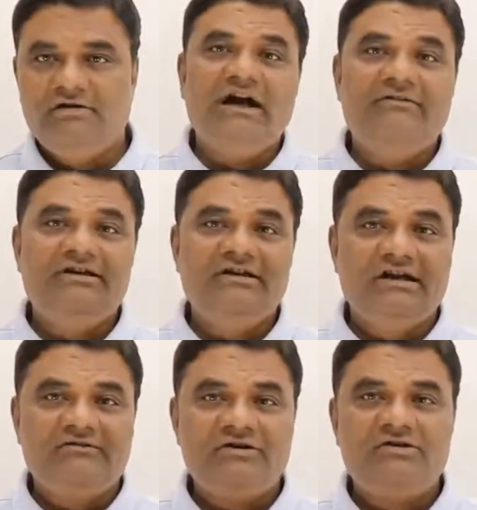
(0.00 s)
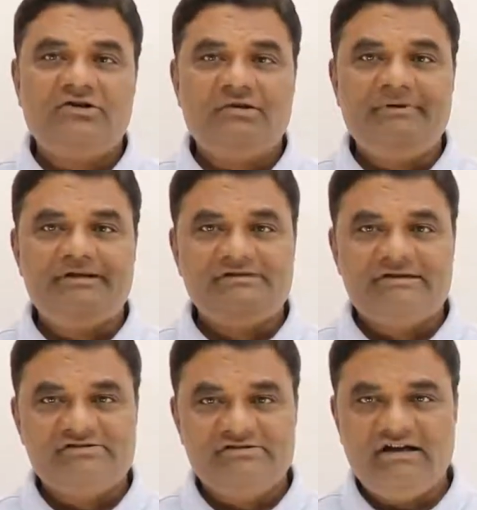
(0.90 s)
I will cover the topic
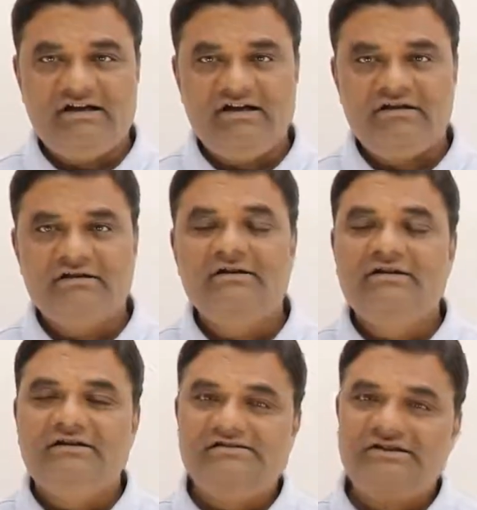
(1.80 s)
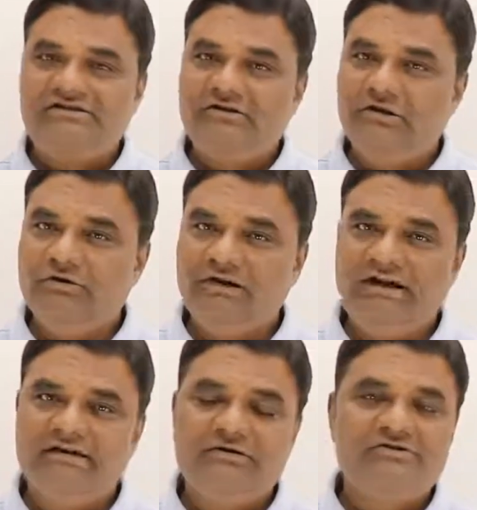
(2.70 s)
such that just you look
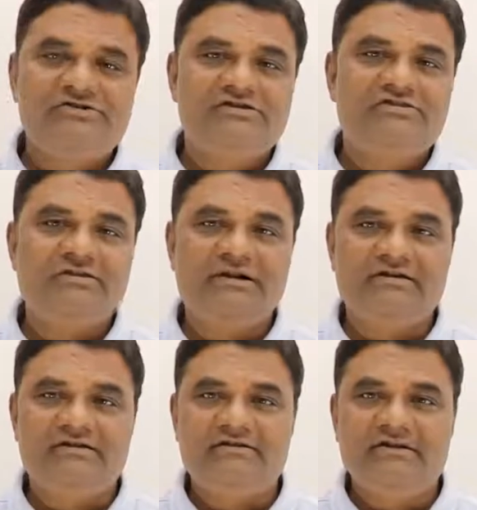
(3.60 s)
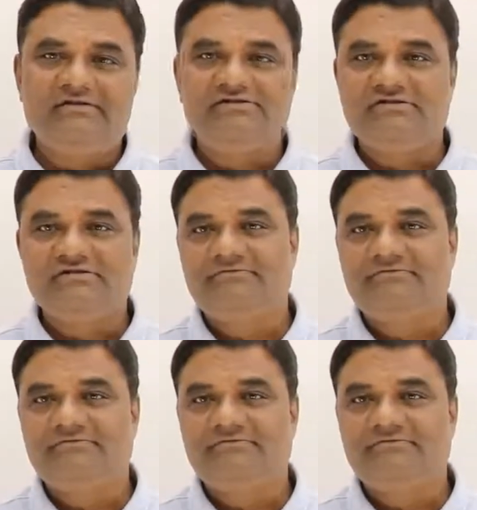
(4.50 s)
at the question, you can get the answer.